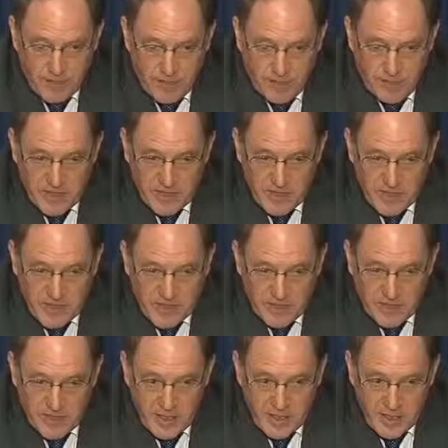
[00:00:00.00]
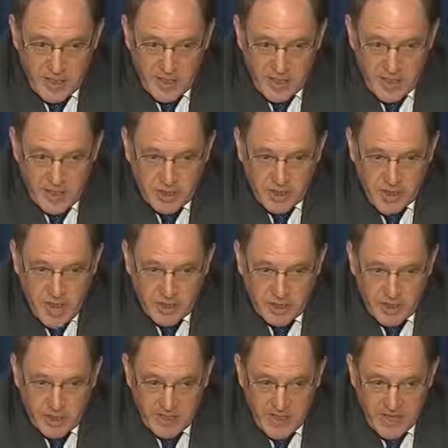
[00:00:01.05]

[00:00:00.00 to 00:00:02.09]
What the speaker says: of the Italian National Academy,